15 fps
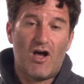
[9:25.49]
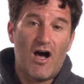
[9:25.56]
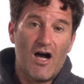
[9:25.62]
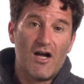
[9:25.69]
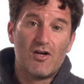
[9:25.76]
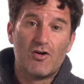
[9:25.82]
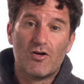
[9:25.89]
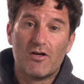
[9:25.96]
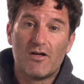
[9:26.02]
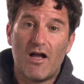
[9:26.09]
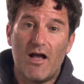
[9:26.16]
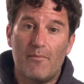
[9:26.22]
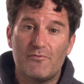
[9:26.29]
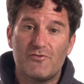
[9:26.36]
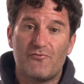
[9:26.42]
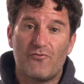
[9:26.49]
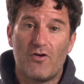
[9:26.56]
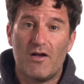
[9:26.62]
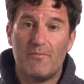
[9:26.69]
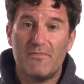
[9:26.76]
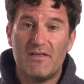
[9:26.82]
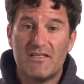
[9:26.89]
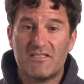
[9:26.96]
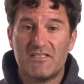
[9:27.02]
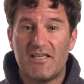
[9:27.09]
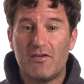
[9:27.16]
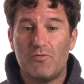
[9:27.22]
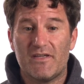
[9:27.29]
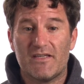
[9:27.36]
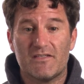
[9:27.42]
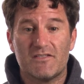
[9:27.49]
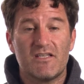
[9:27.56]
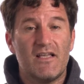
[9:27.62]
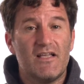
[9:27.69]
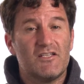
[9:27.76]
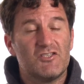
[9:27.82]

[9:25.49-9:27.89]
Agar comes from seaweeds.